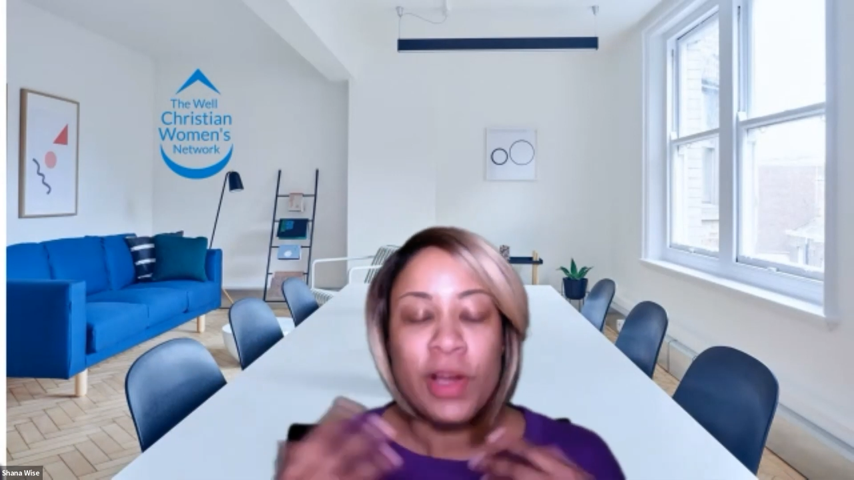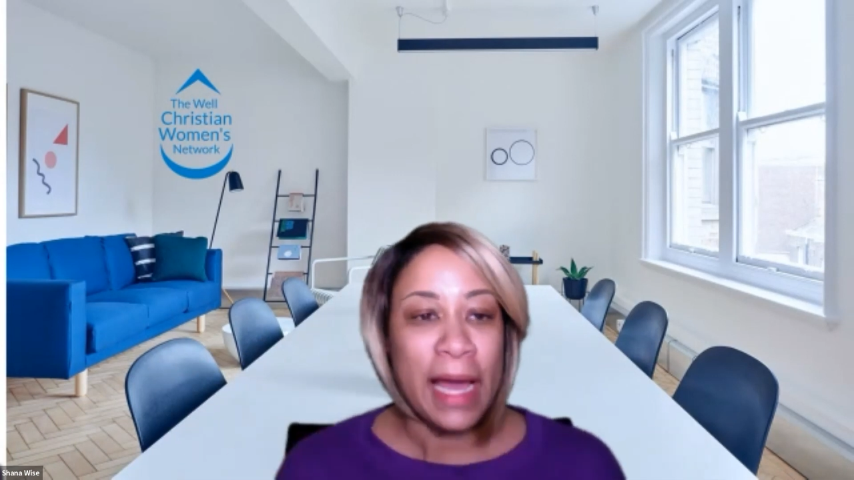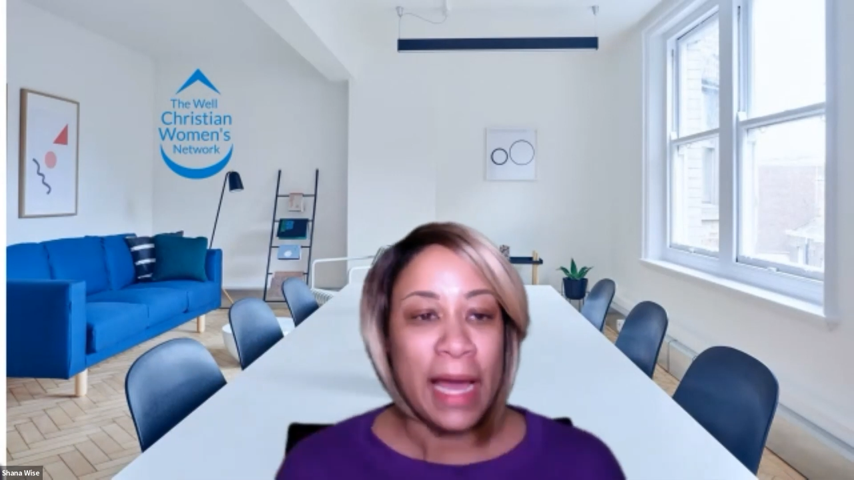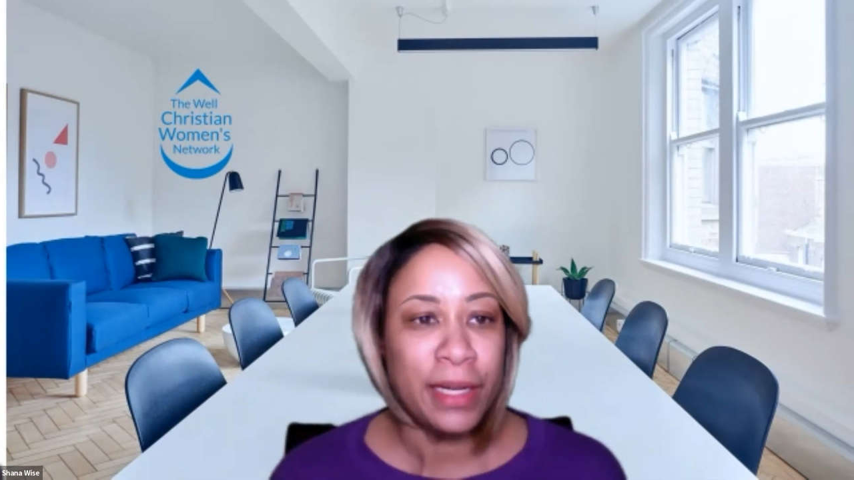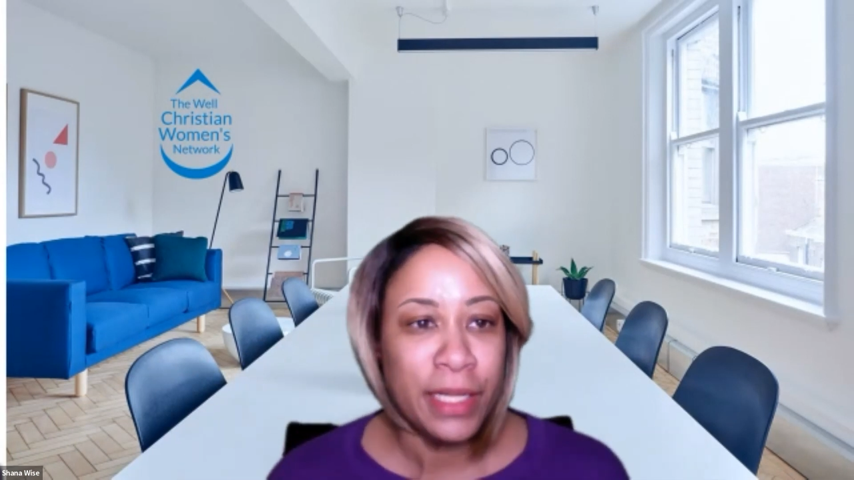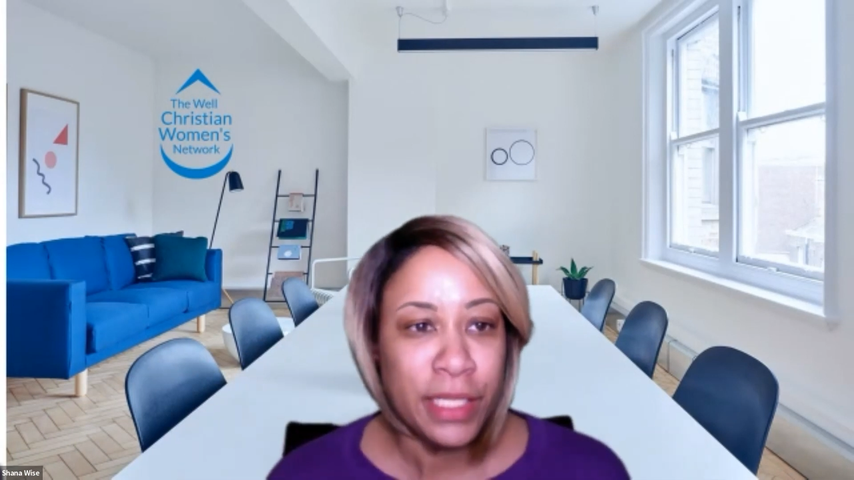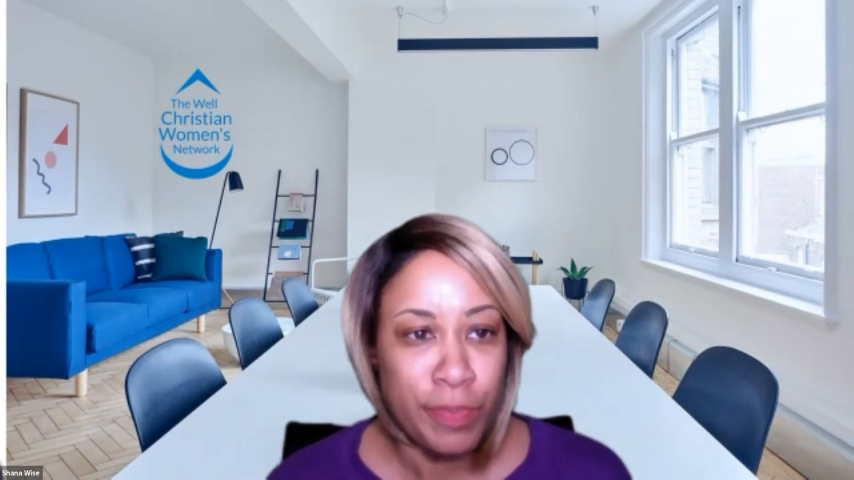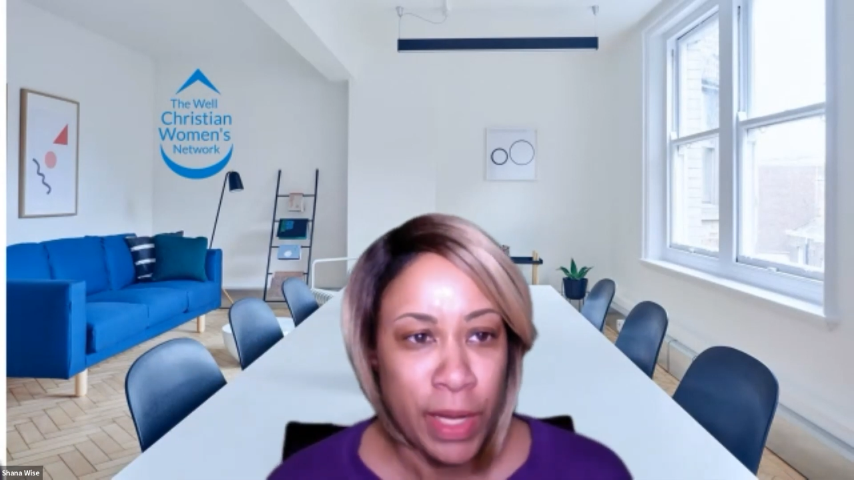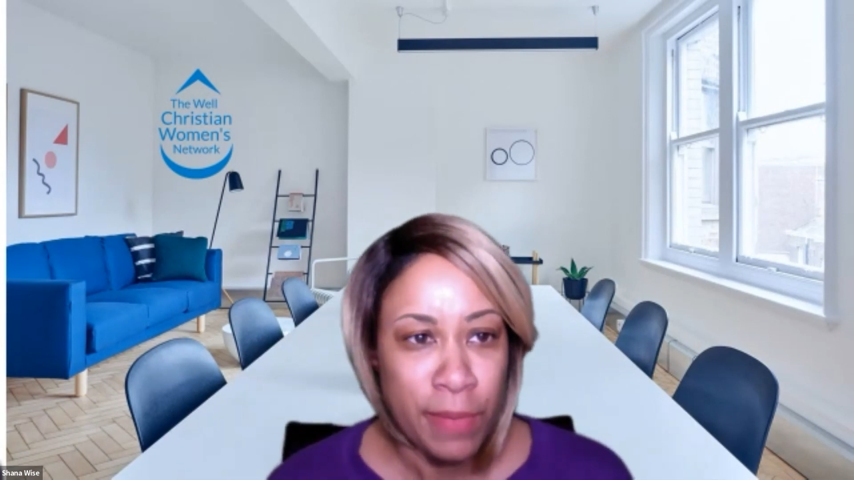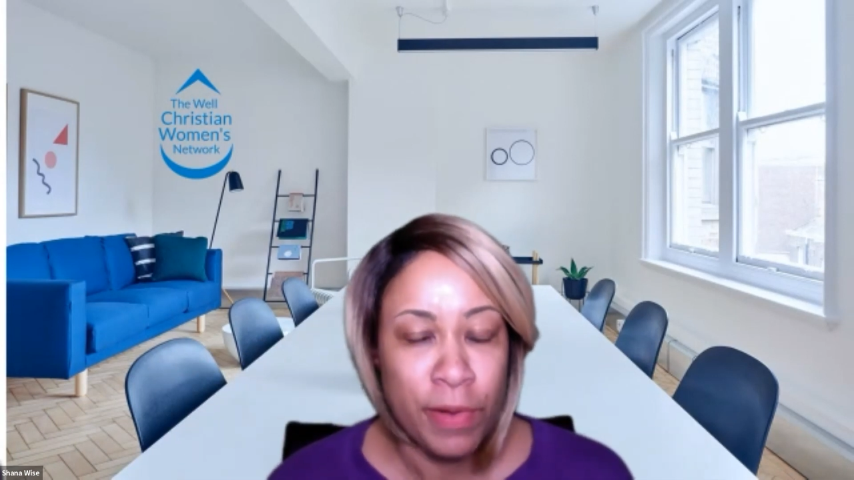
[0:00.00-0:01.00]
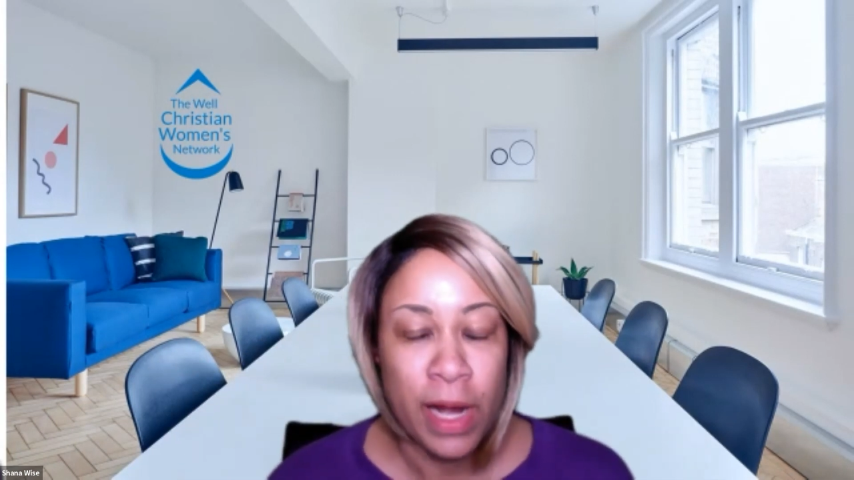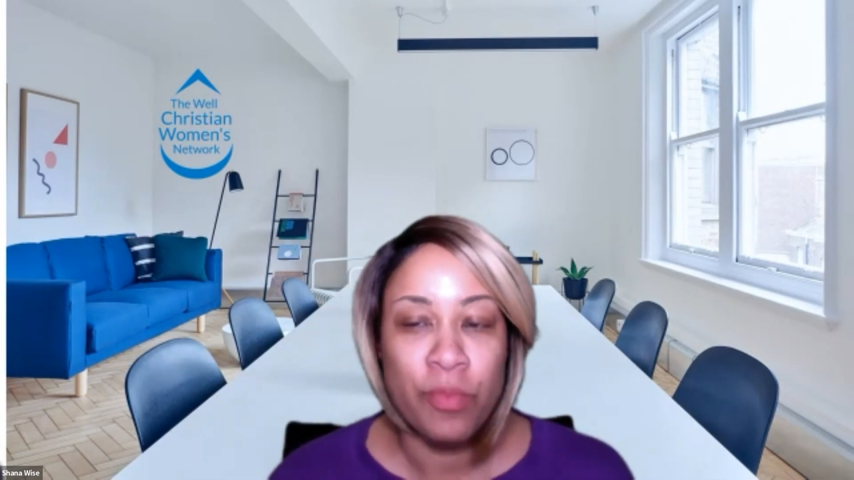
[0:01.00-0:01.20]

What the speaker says: a lot of these people,